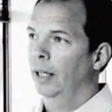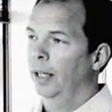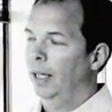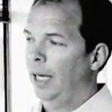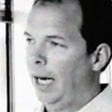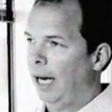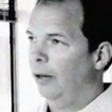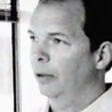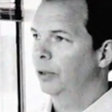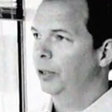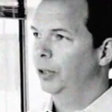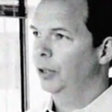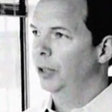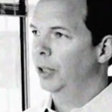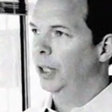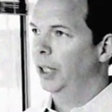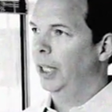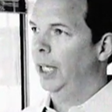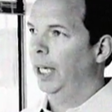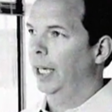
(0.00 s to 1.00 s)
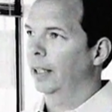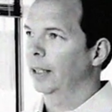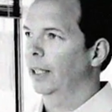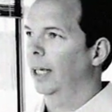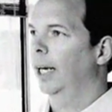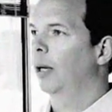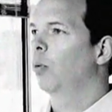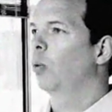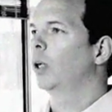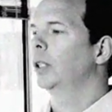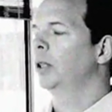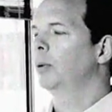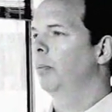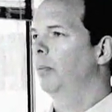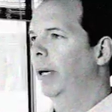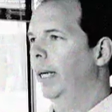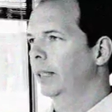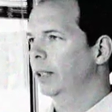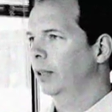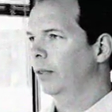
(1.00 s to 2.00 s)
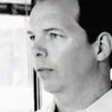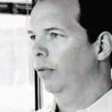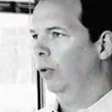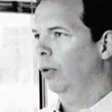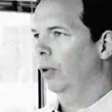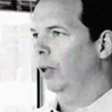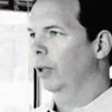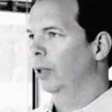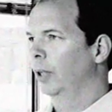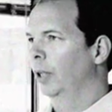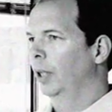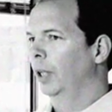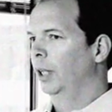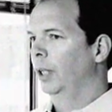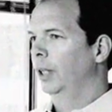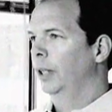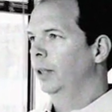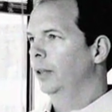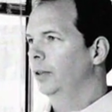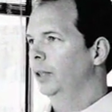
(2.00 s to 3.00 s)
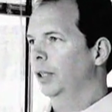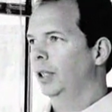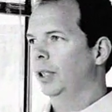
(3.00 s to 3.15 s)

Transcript: and how it should connect and what's best for it. CIRA is